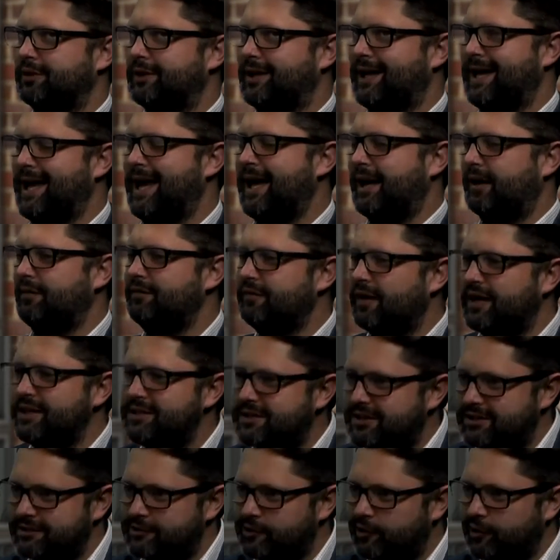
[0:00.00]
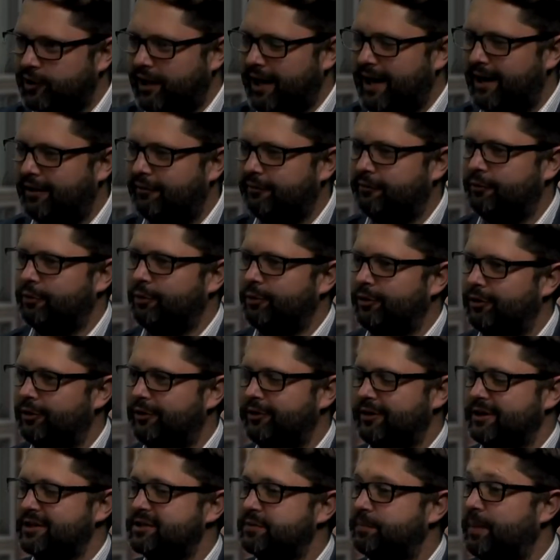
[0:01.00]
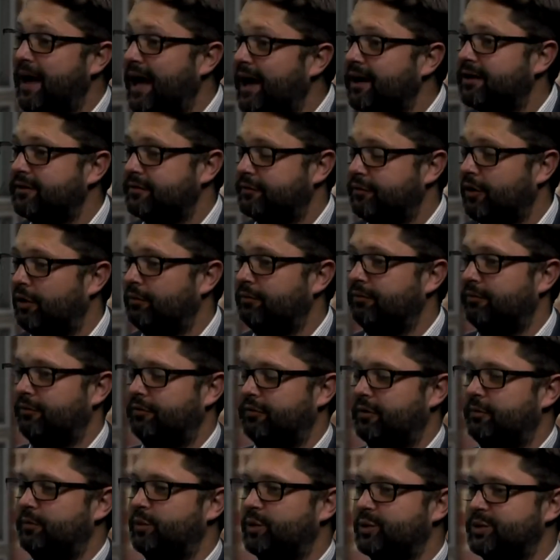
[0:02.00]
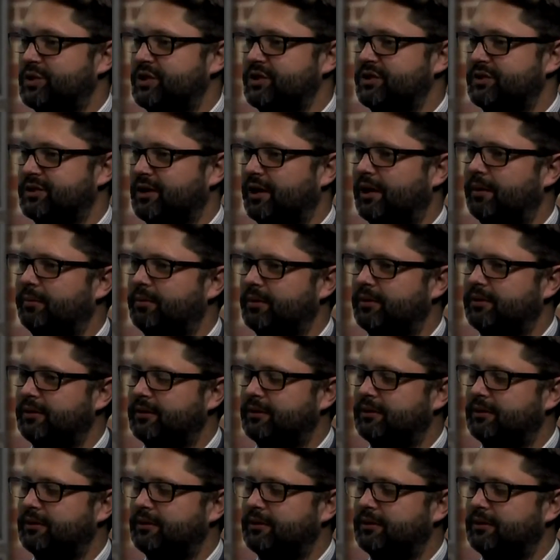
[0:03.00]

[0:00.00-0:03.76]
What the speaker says: can investors look out for or expect from Morses Club?